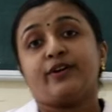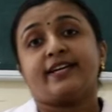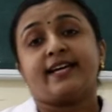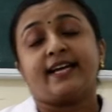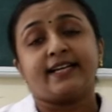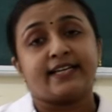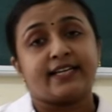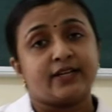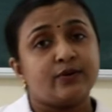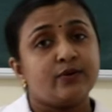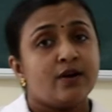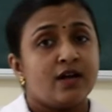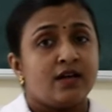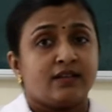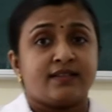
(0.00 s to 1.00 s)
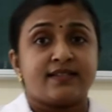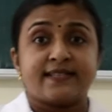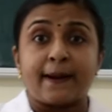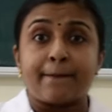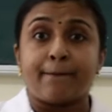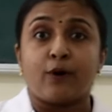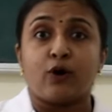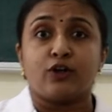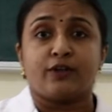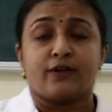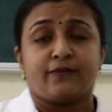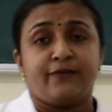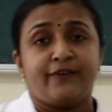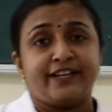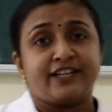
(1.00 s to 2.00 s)
we can give the support
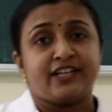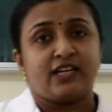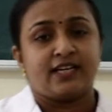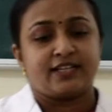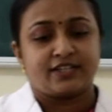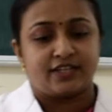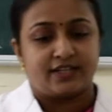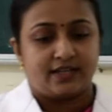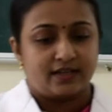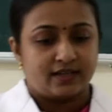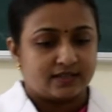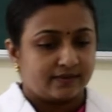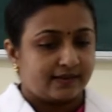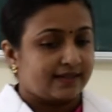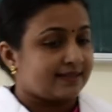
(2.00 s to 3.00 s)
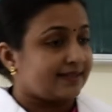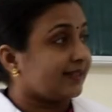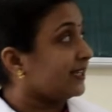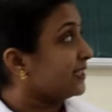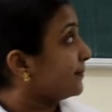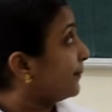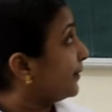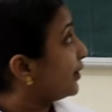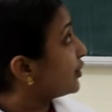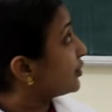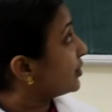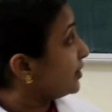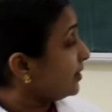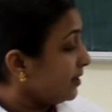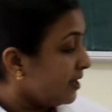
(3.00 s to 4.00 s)
of ventilation as well as the
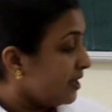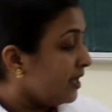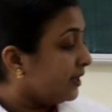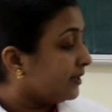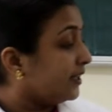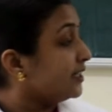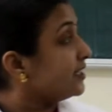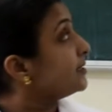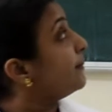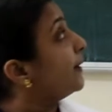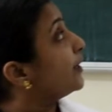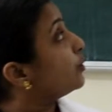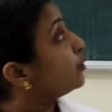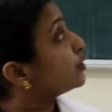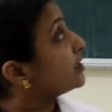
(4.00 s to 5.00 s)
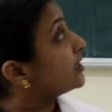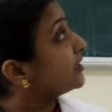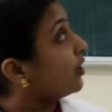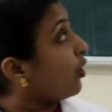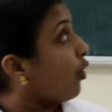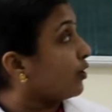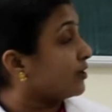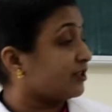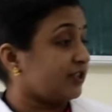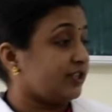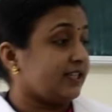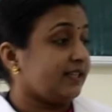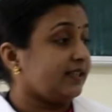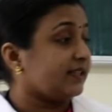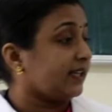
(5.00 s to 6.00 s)
respiration. That is by using the
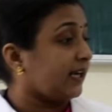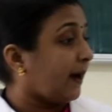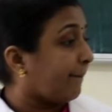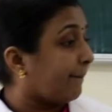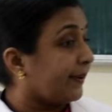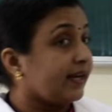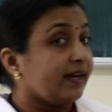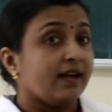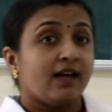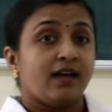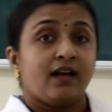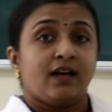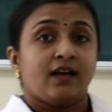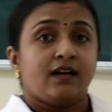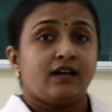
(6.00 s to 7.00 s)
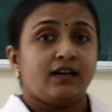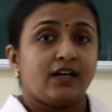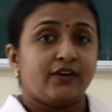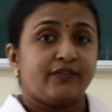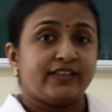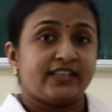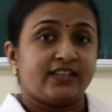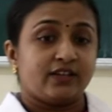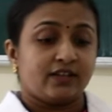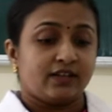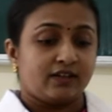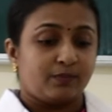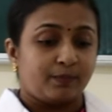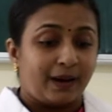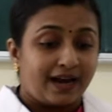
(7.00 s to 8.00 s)
oxygen therapy with
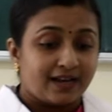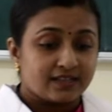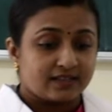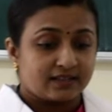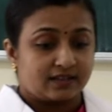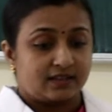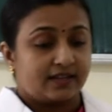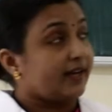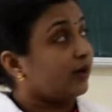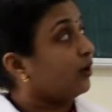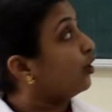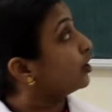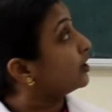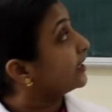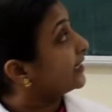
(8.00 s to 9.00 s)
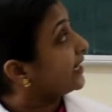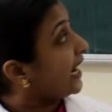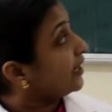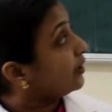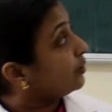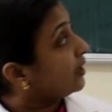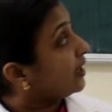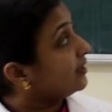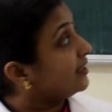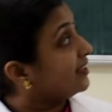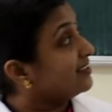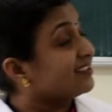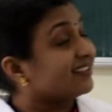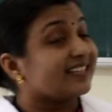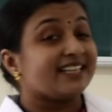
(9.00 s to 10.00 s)
the mask or the cannula
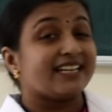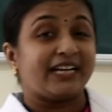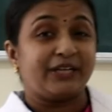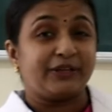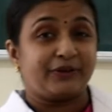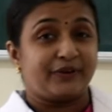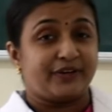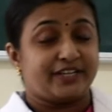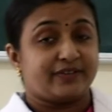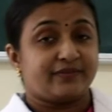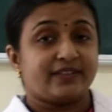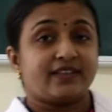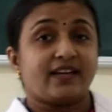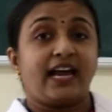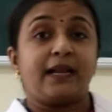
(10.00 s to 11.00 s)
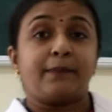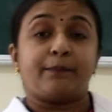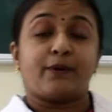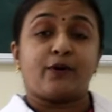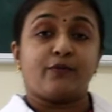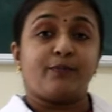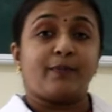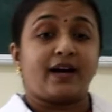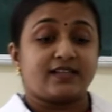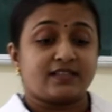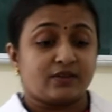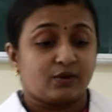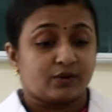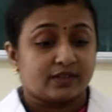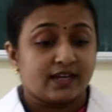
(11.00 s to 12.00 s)
that is inadequate. With the help of
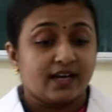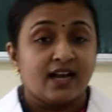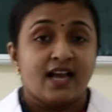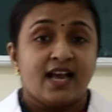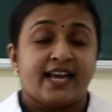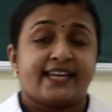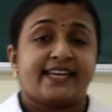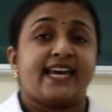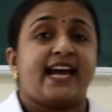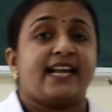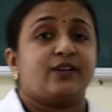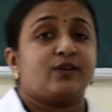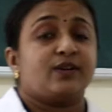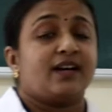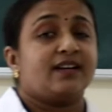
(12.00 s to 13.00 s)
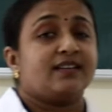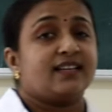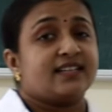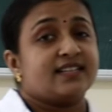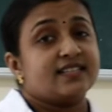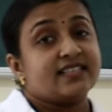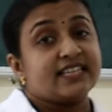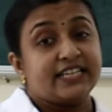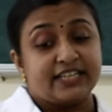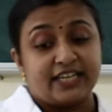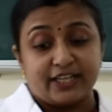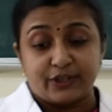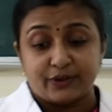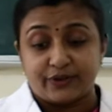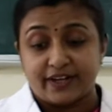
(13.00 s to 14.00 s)
mask or the cannula that is
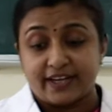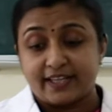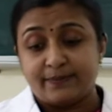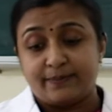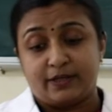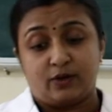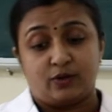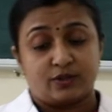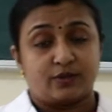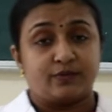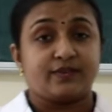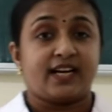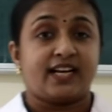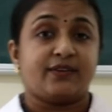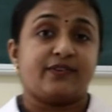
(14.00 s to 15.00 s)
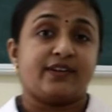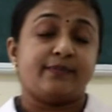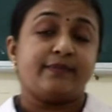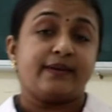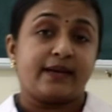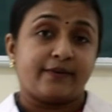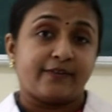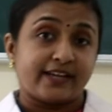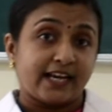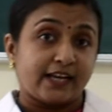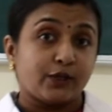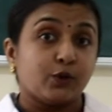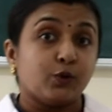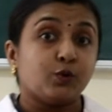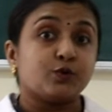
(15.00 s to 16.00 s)
inadequate, because of that we
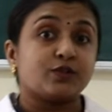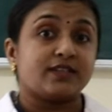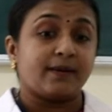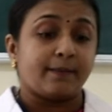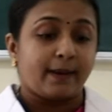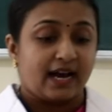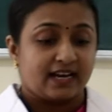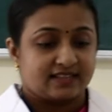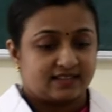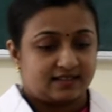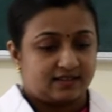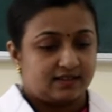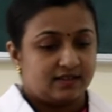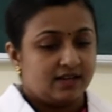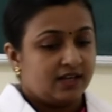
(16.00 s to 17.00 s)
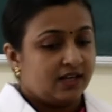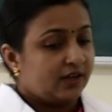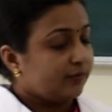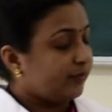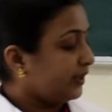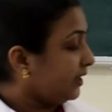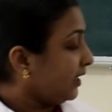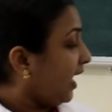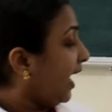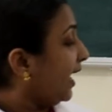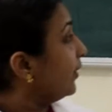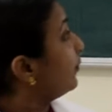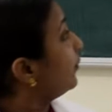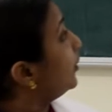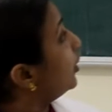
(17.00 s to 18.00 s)
can use the mask with
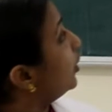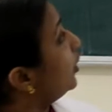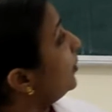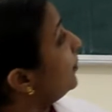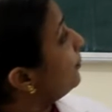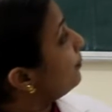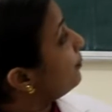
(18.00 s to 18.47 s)
high flow